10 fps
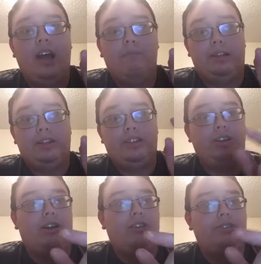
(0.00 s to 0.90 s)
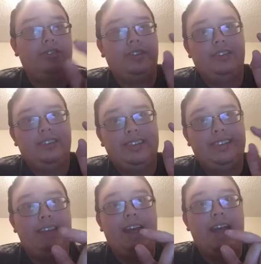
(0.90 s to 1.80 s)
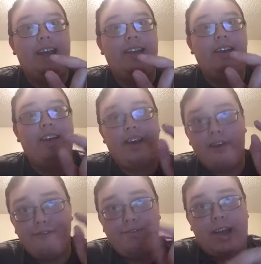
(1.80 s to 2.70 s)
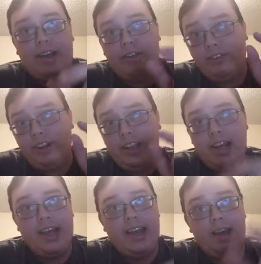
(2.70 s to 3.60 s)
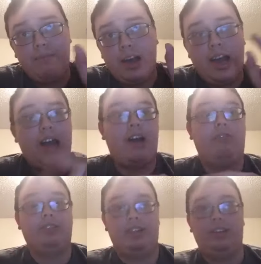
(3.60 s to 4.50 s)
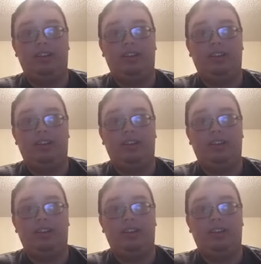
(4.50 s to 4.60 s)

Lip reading: But Saul's sin found him out.